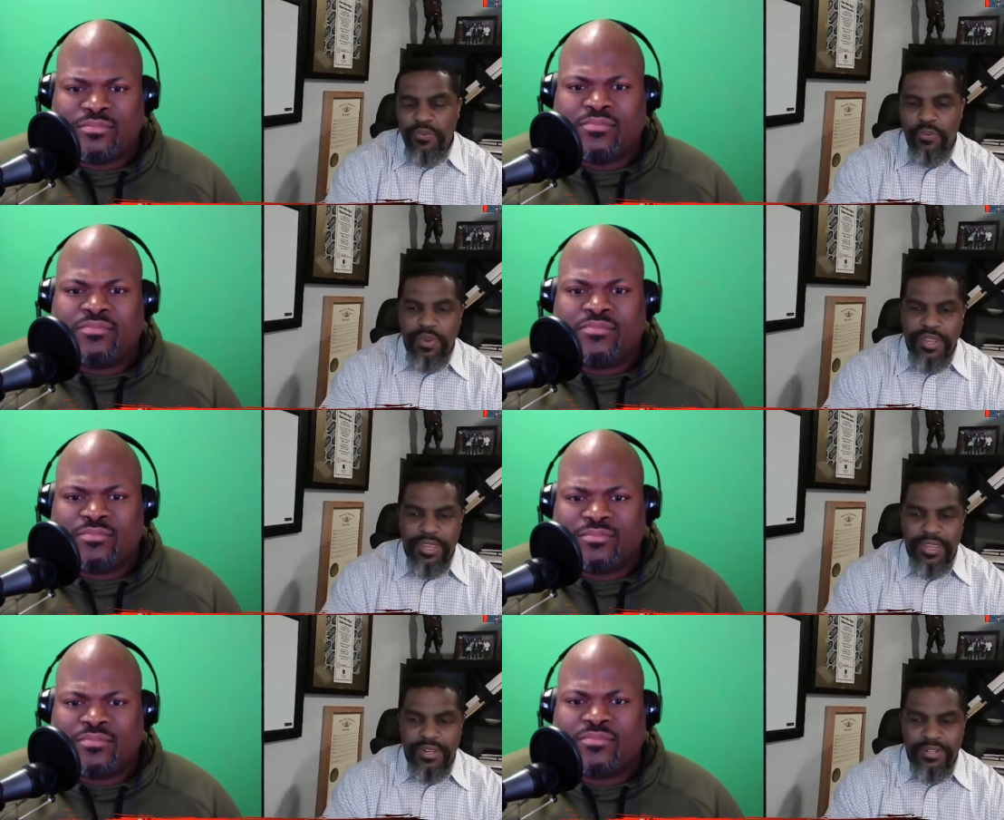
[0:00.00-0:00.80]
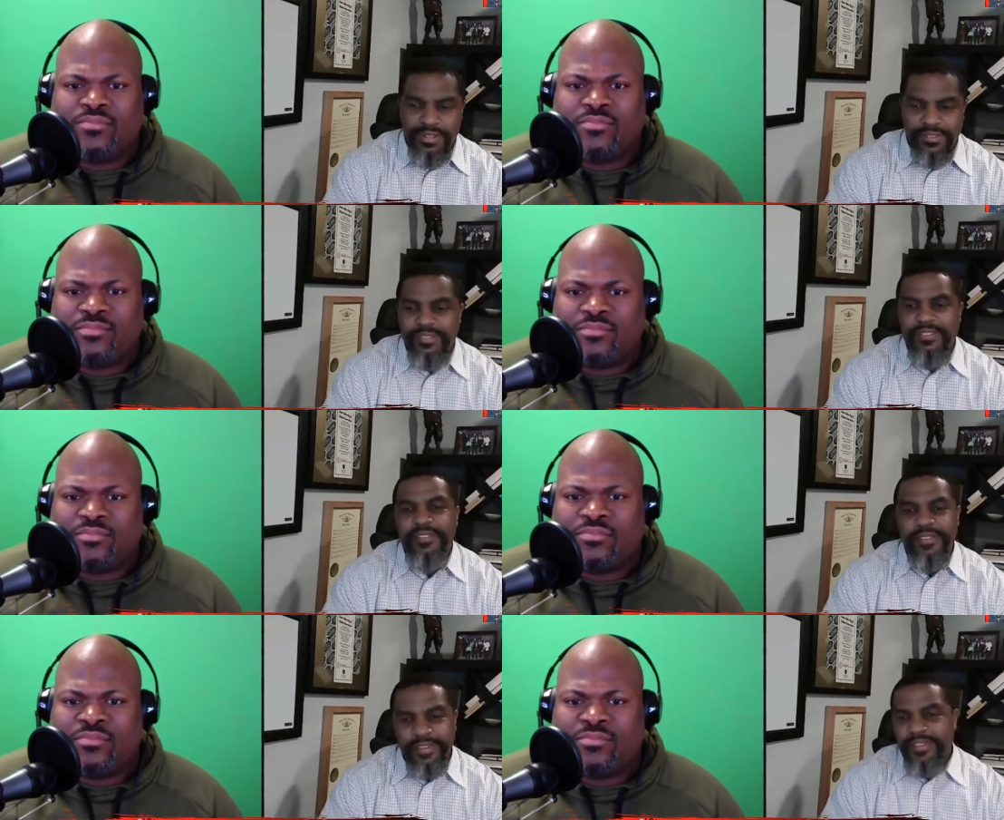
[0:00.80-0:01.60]
Speaker 1: when
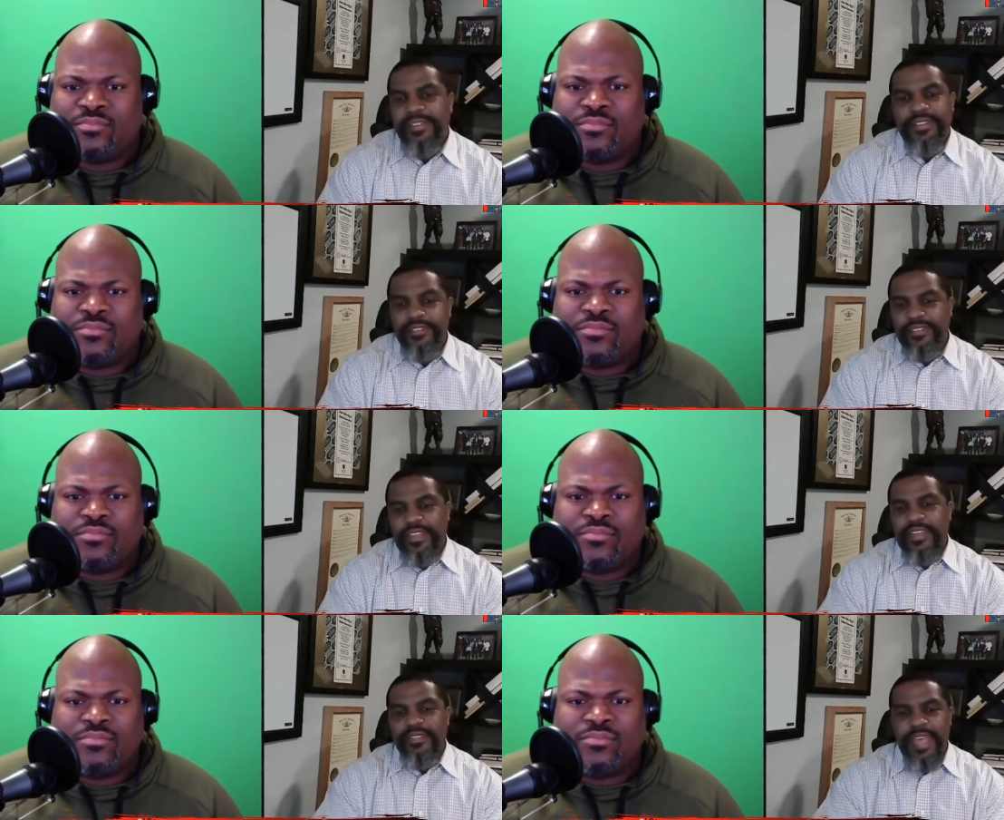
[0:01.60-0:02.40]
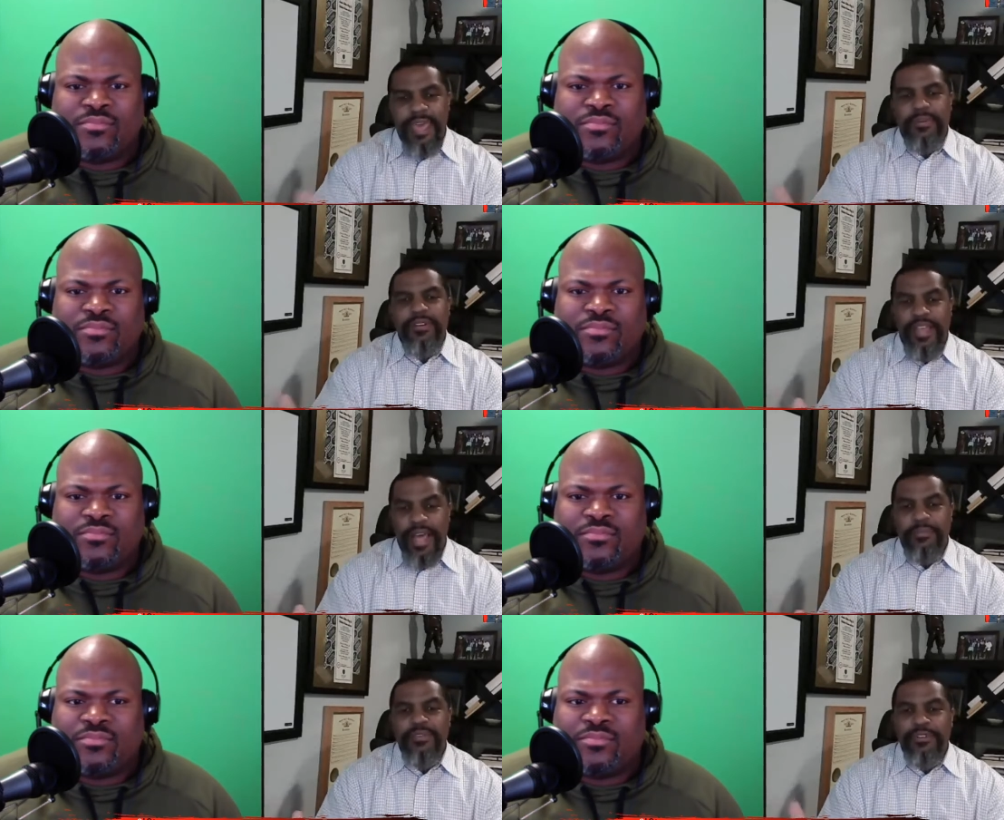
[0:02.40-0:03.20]
things happened,
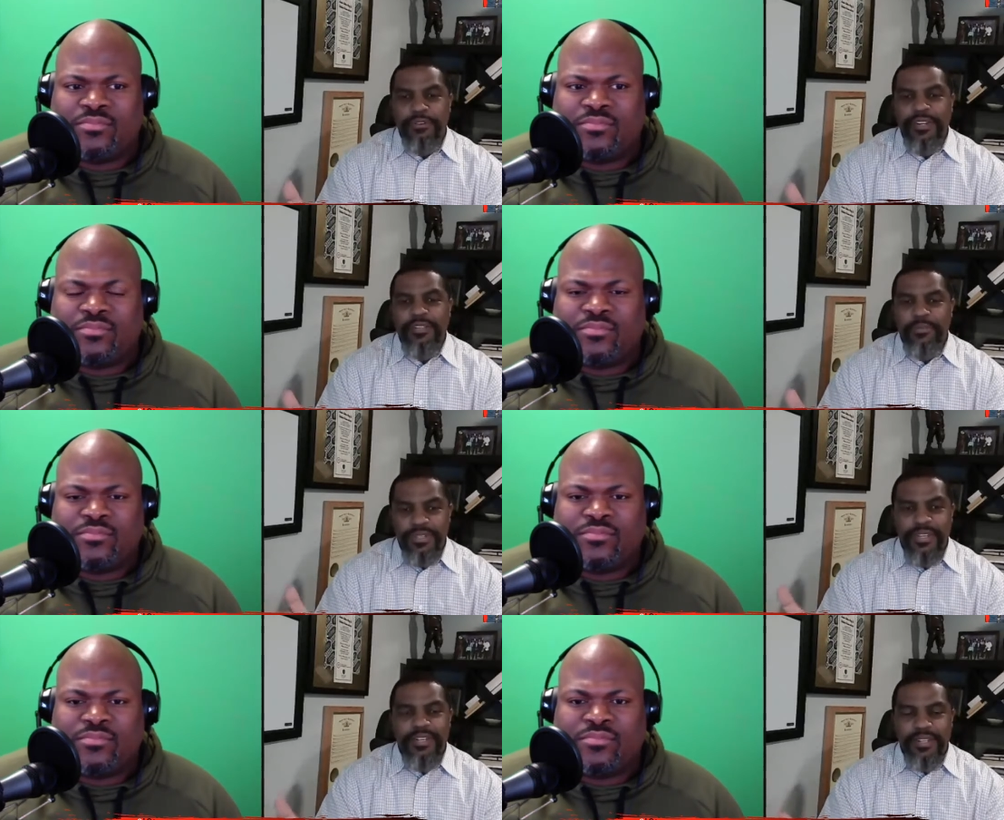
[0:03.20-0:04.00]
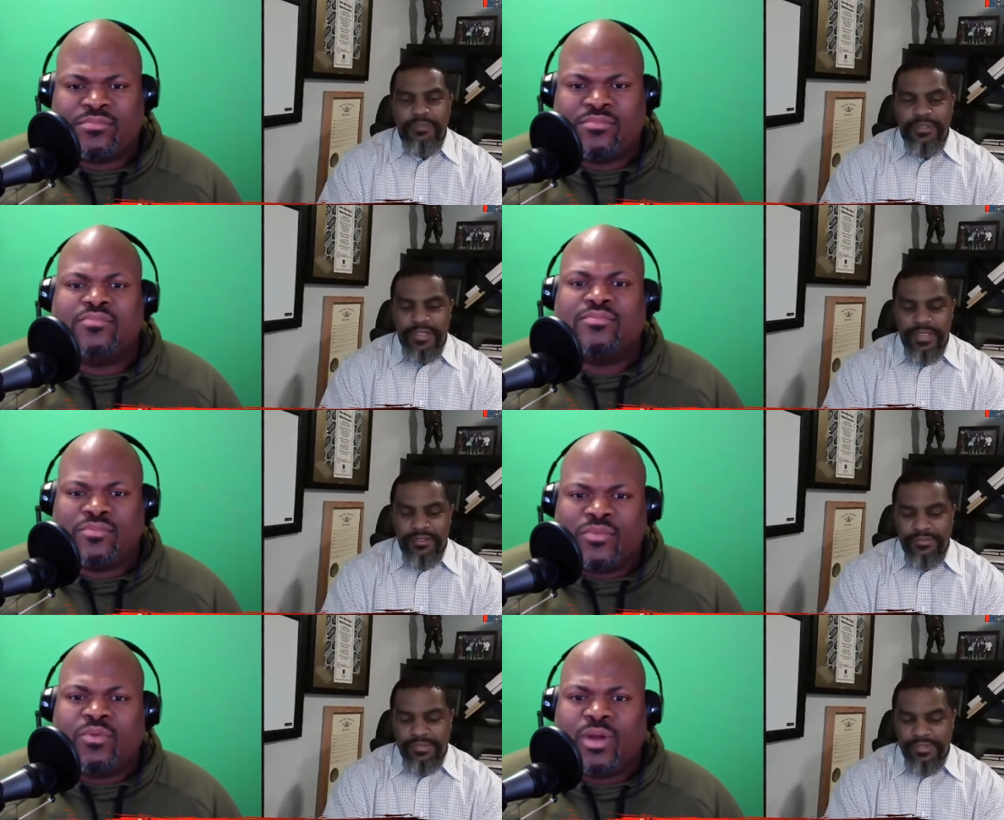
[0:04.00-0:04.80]
opportunities presented
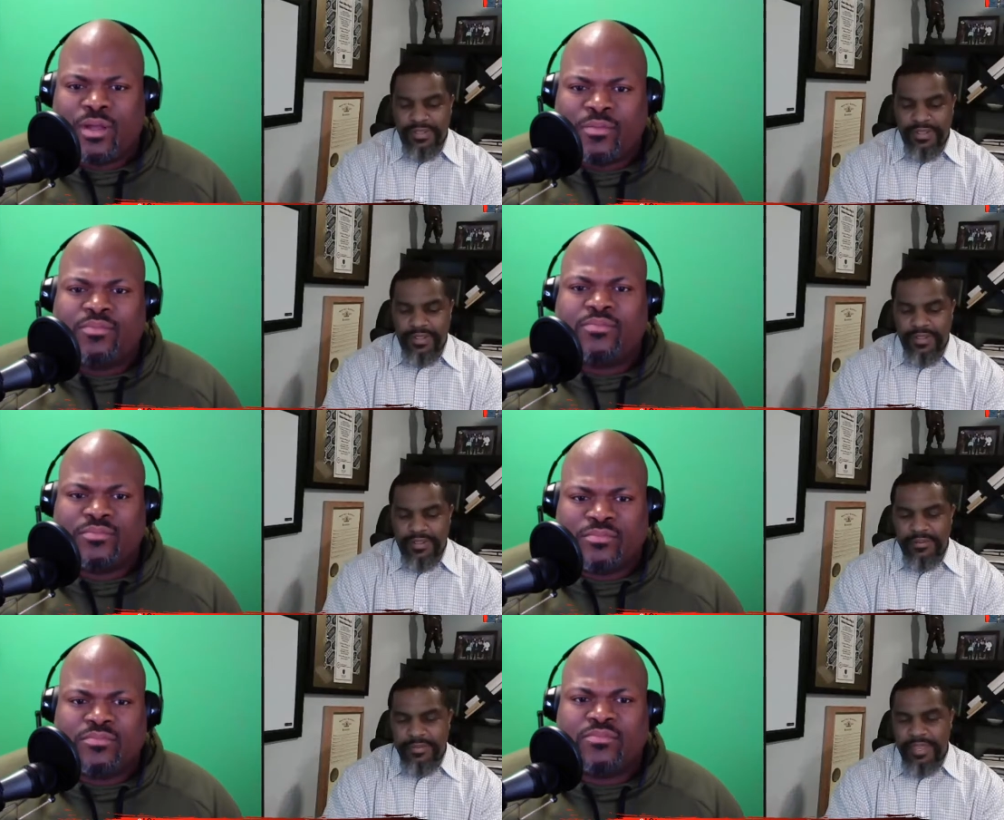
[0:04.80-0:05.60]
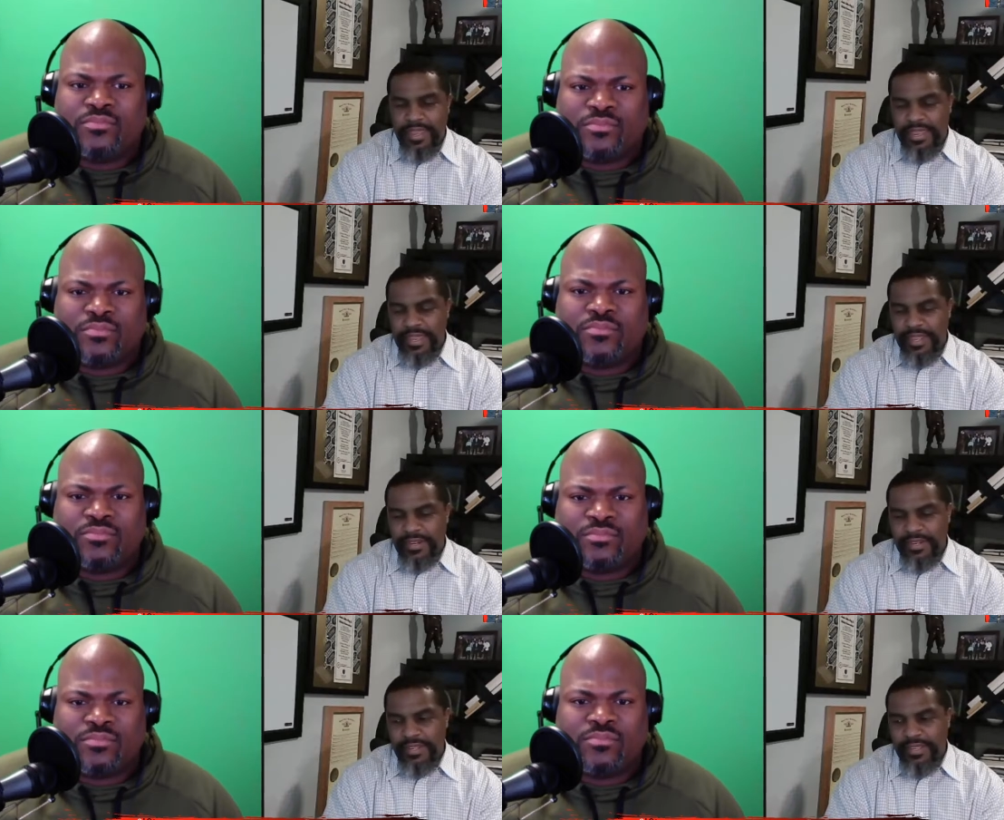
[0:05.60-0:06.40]
themselves, right. um,
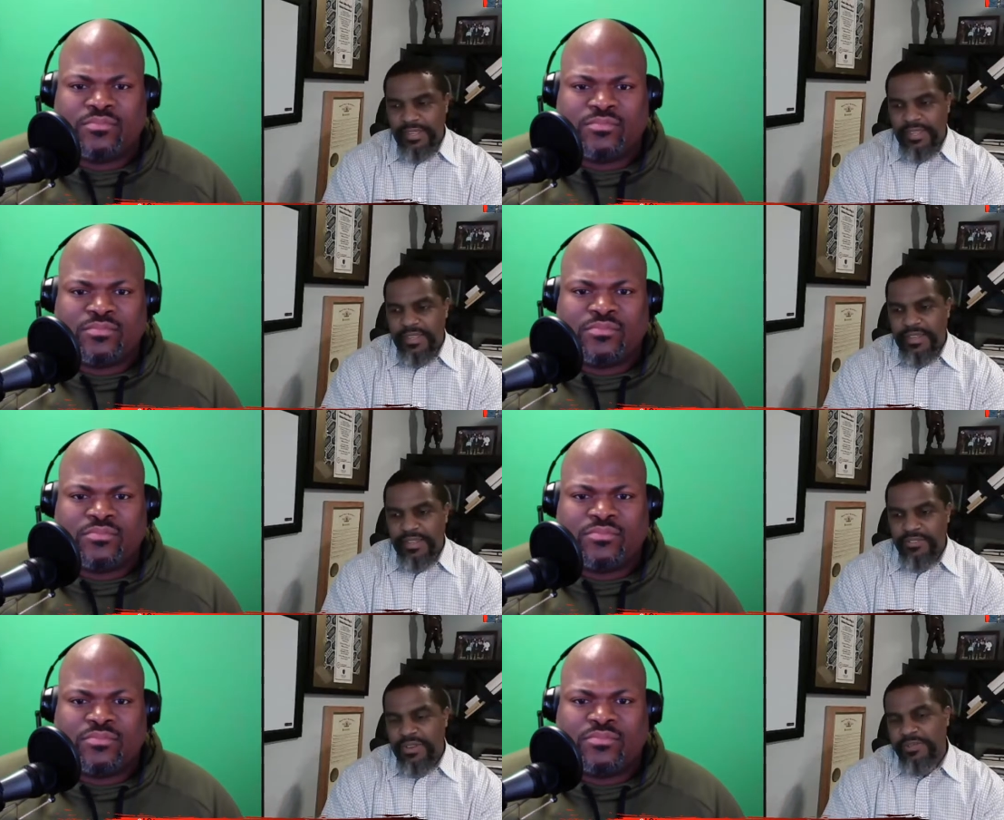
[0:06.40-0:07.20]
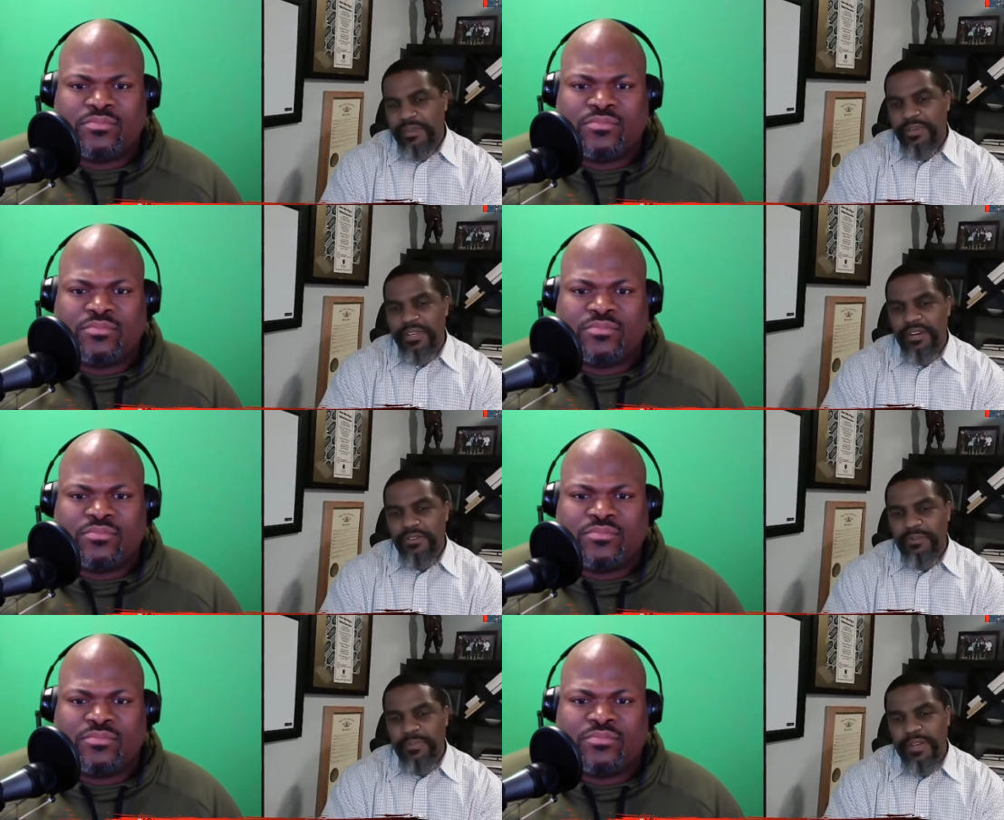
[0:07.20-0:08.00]
and uh, so I was able to get
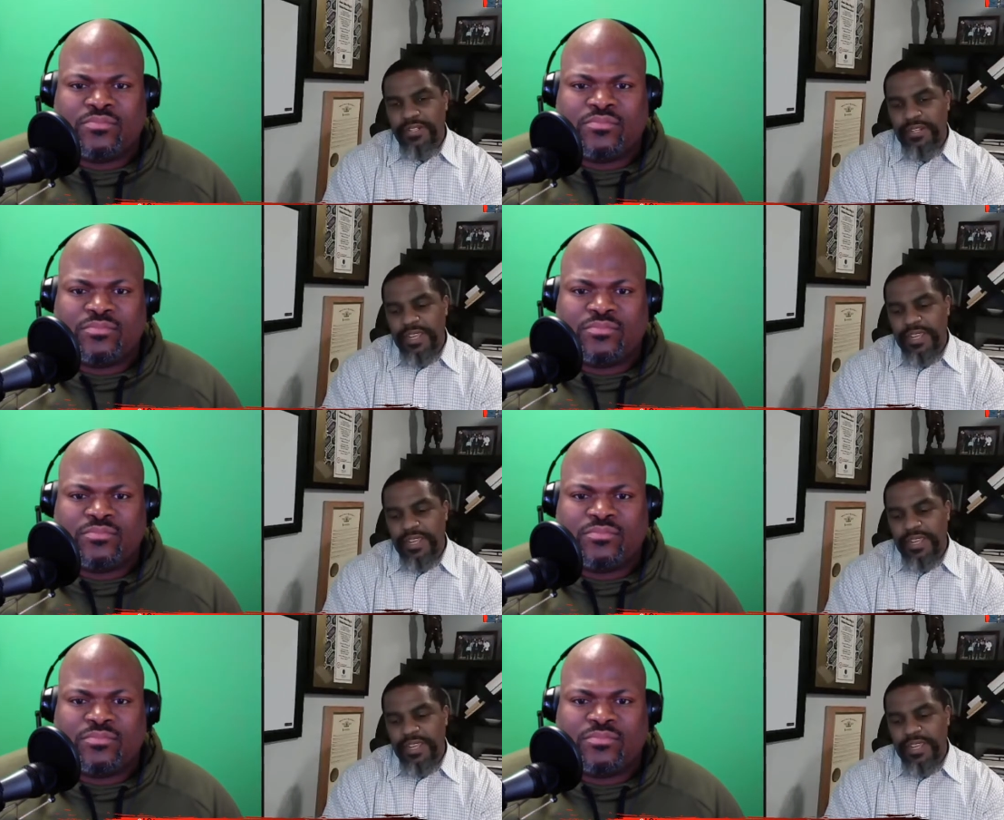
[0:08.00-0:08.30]
on the budget.